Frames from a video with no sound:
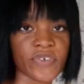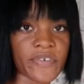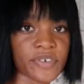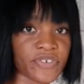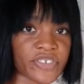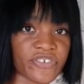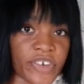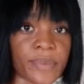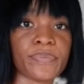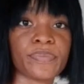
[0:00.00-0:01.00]
500
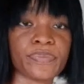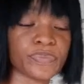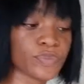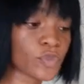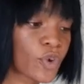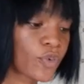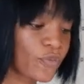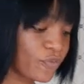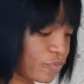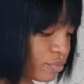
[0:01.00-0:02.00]
grams
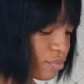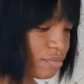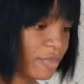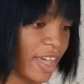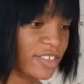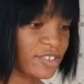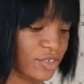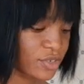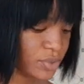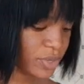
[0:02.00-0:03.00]
of icing
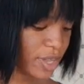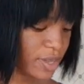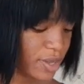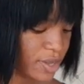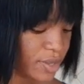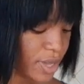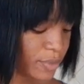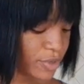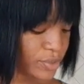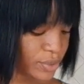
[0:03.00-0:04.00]
sugar. I'm
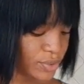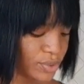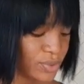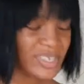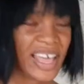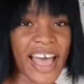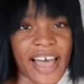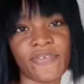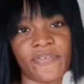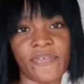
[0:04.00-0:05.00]
just going to use
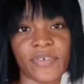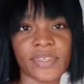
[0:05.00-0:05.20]
half